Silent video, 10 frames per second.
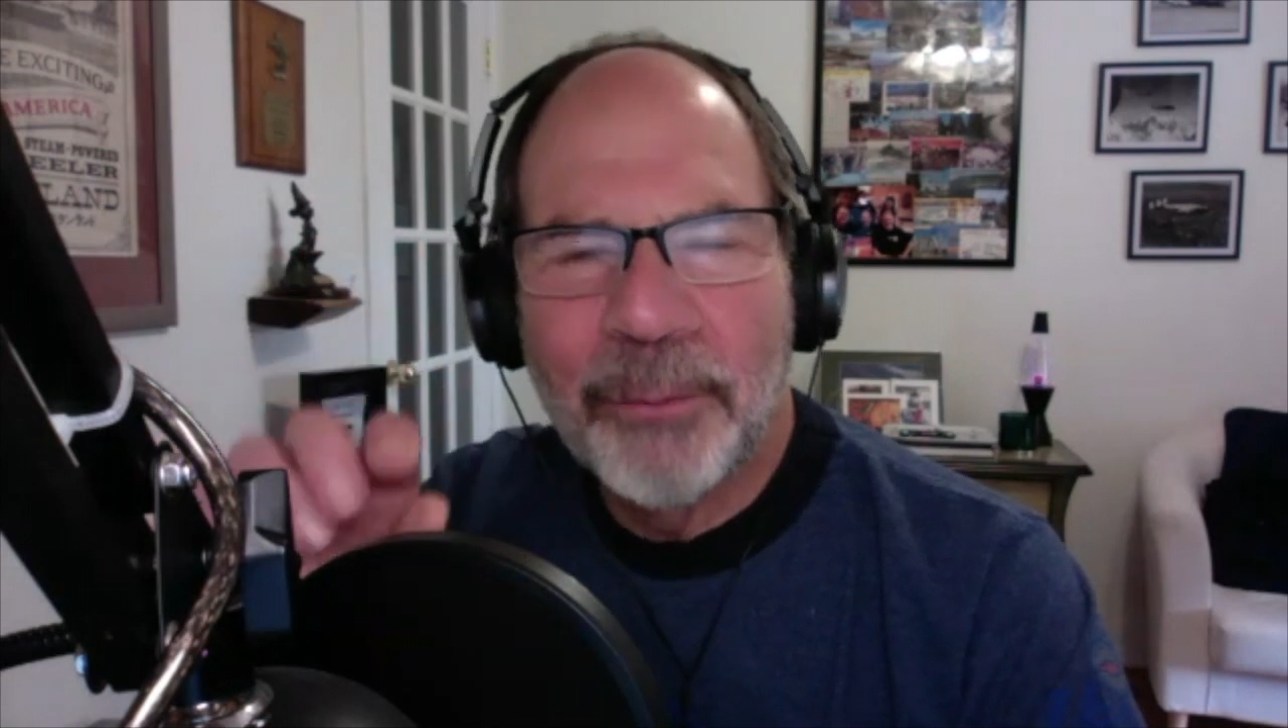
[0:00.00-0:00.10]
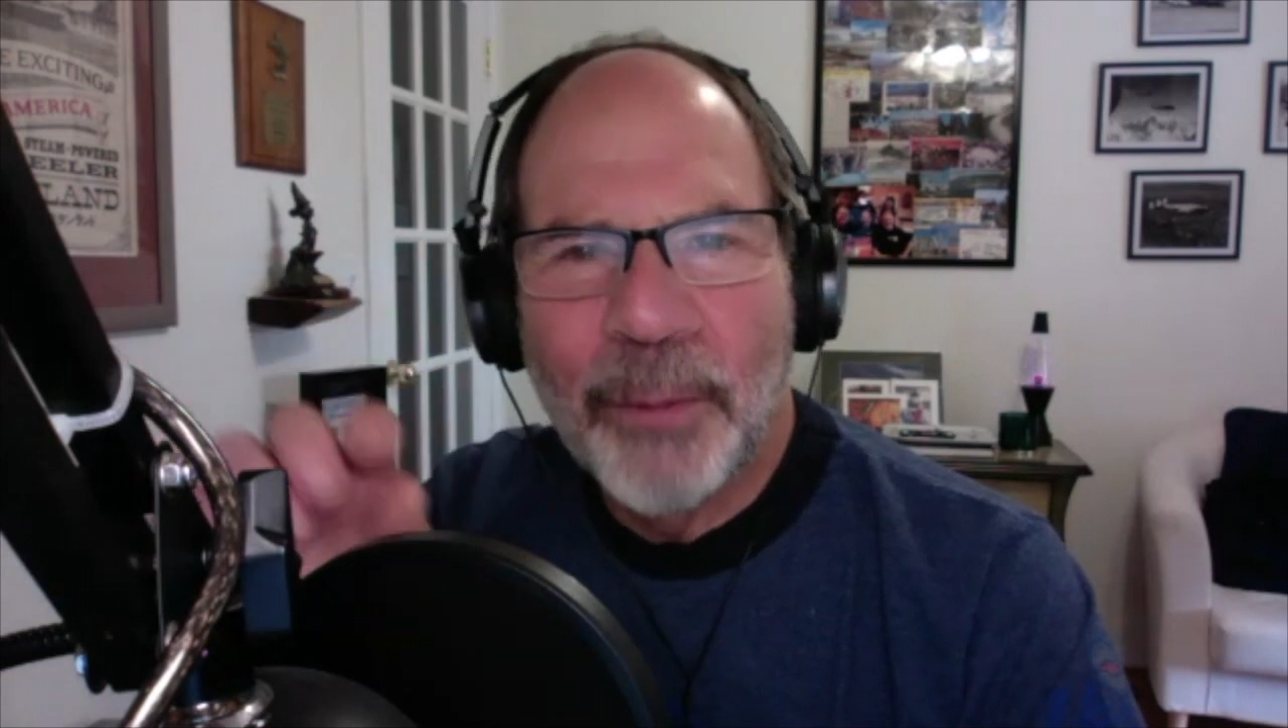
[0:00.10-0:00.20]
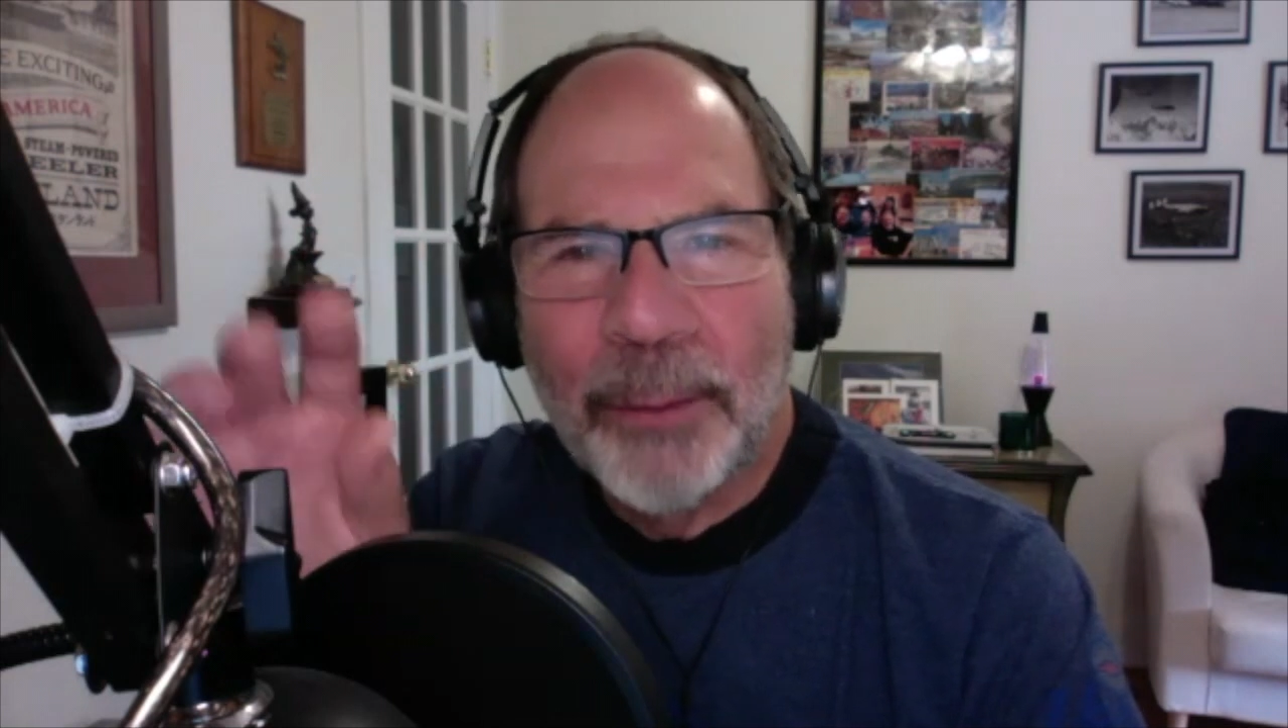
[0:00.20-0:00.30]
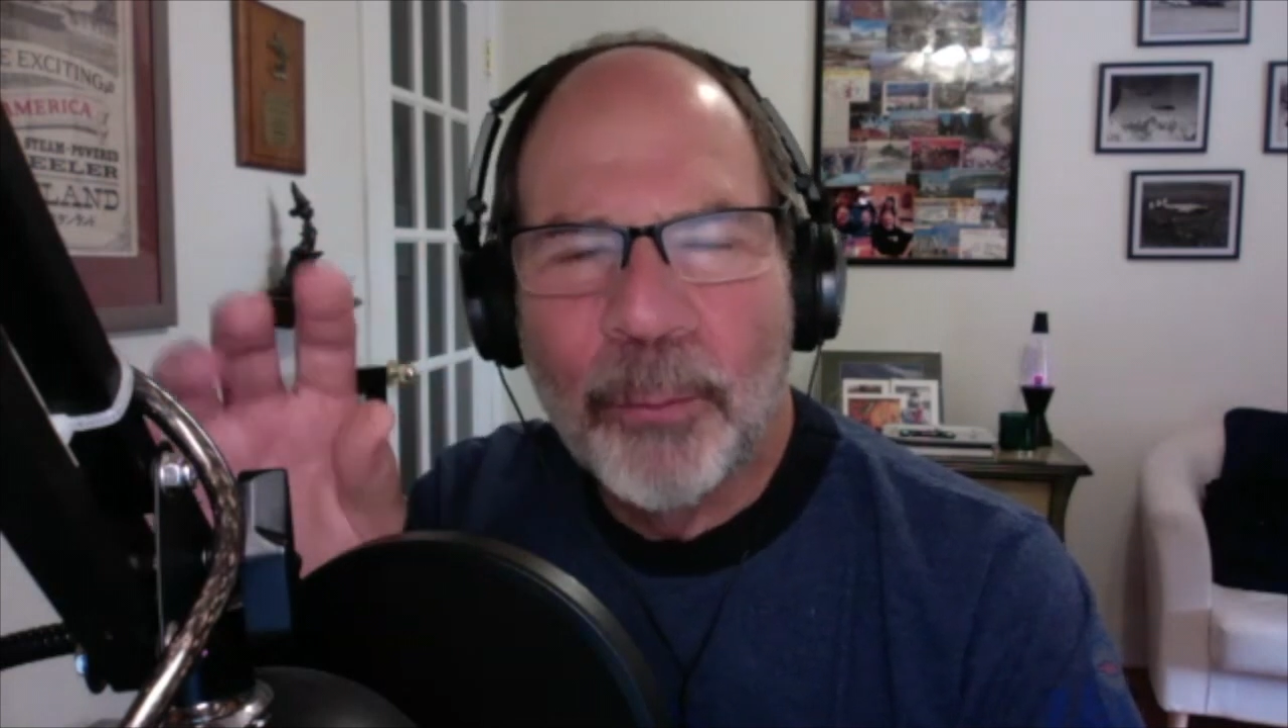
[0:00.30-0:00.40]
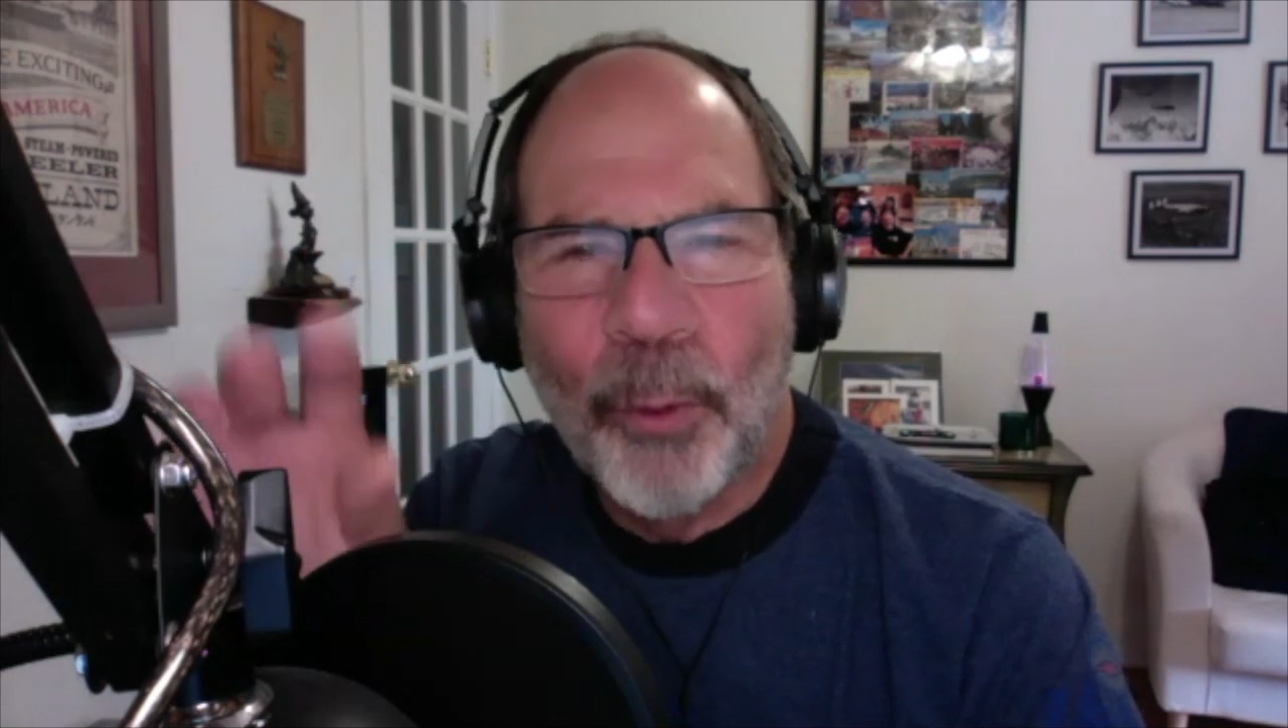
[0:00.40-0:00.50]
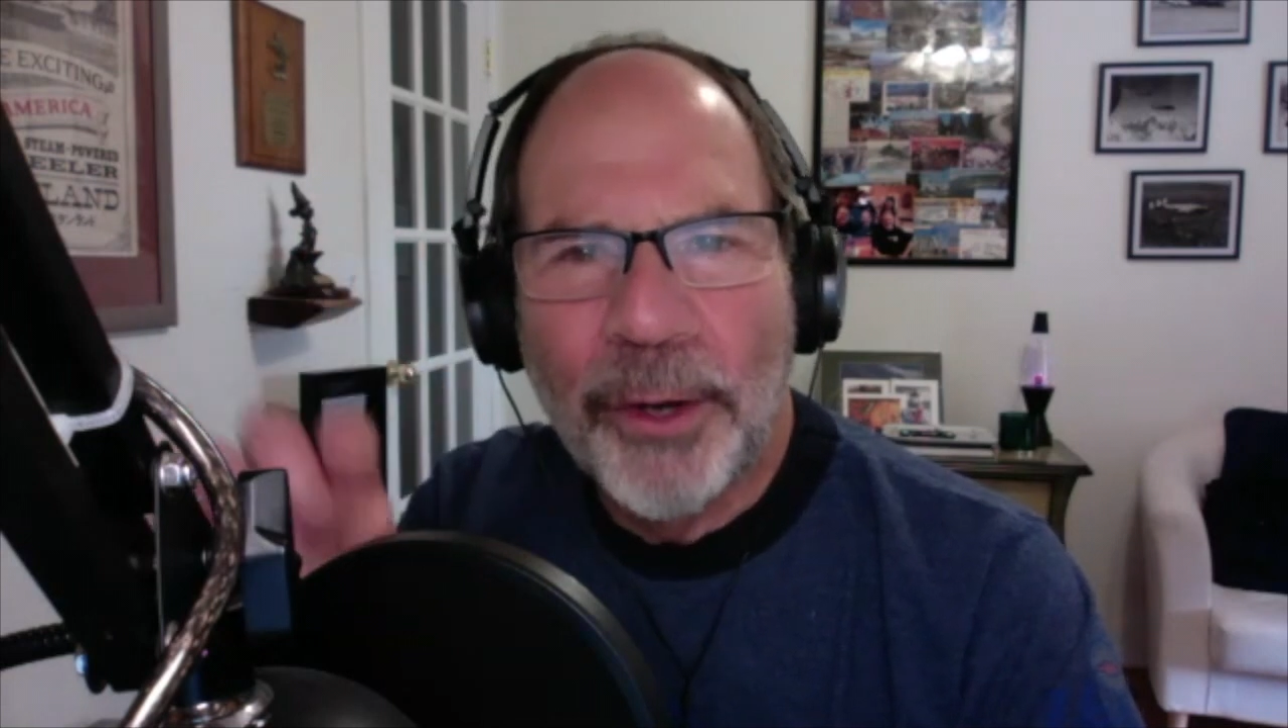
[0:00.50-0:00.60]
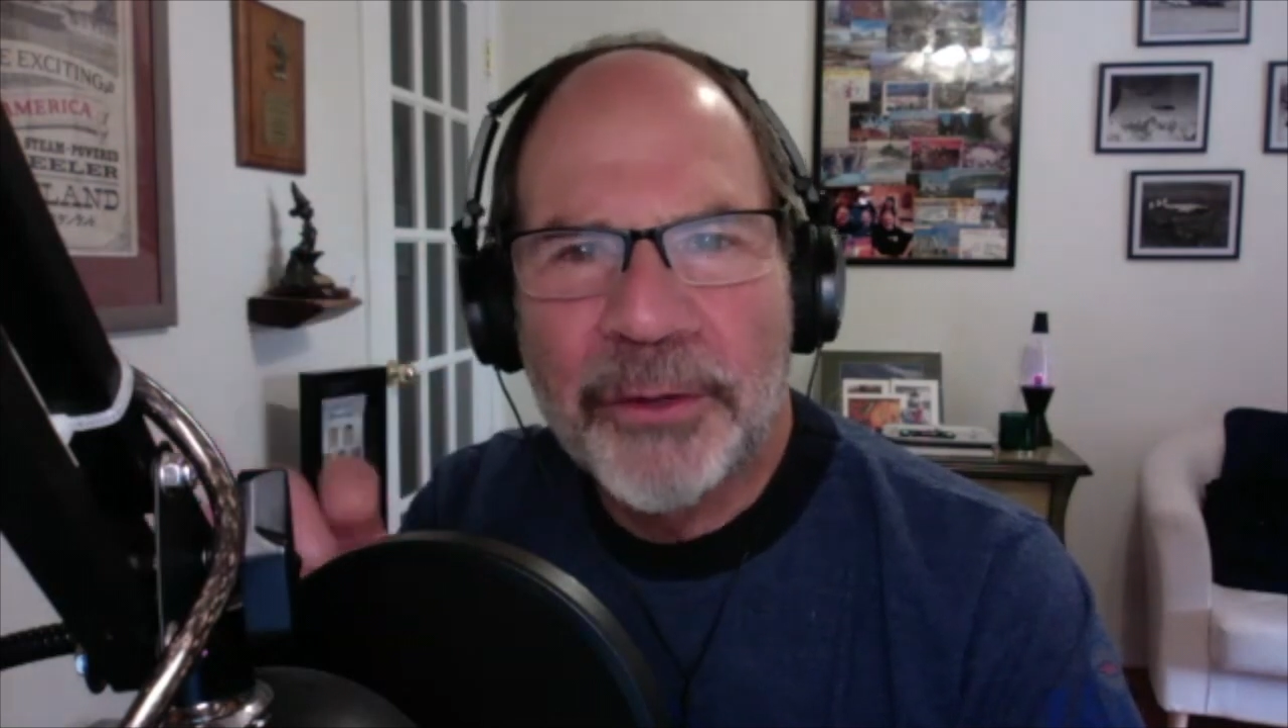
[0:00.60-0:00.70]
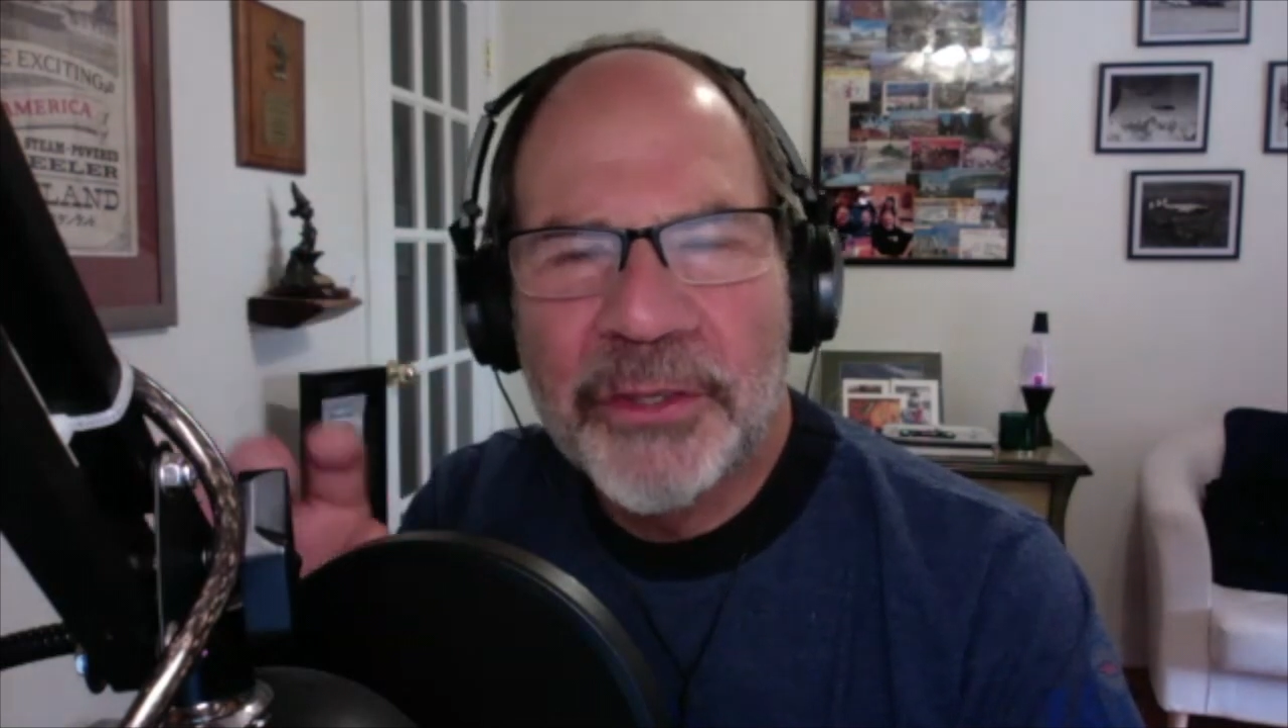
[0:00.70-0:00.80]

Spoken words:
like water